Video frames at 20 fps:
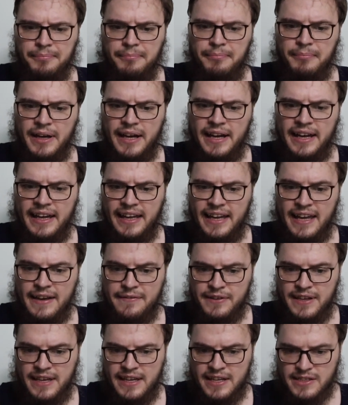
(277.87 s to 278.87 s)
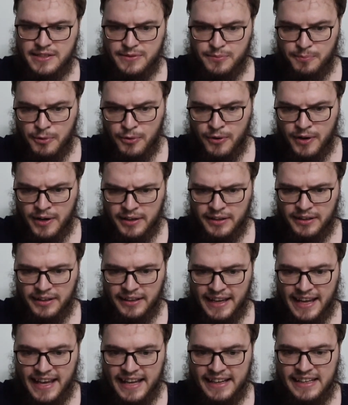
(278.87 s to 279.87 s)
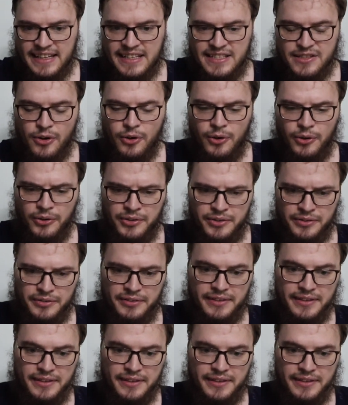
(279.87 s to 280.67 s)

But if he is poor and he's old,